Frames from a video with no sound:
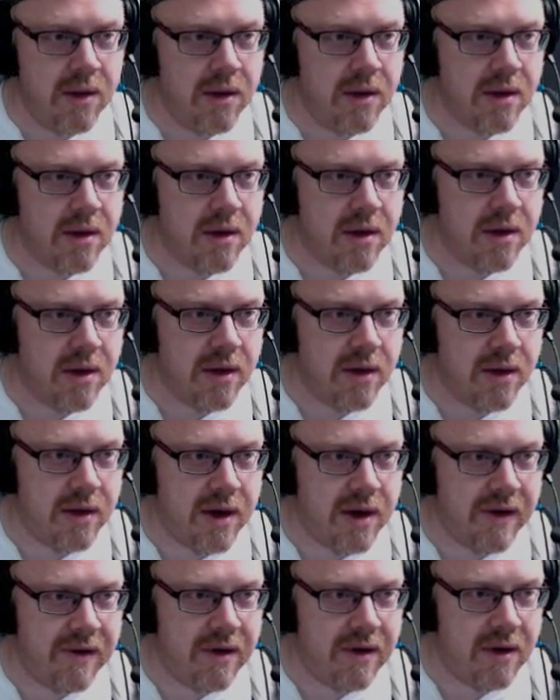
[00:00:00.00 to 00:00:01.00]
It's because there's
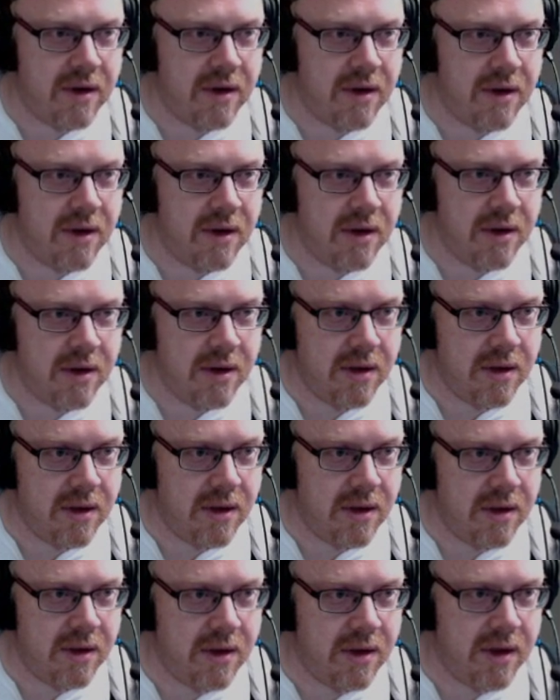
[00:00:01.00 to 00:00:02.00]
an error.
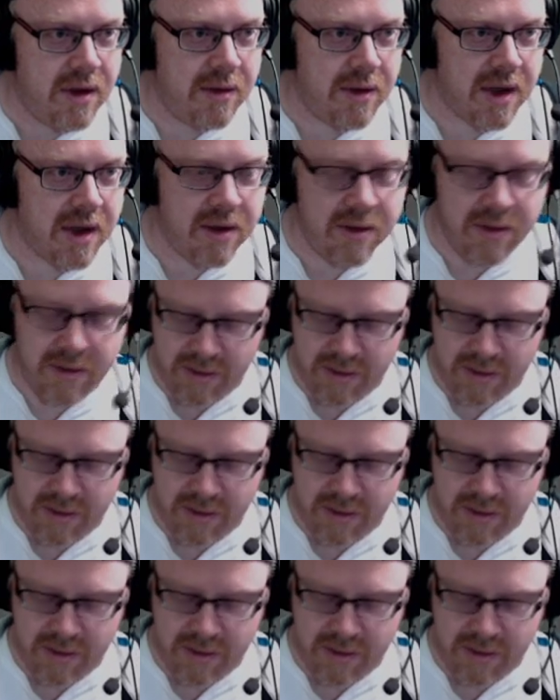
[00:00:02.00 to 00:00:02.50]
Oh, there we go.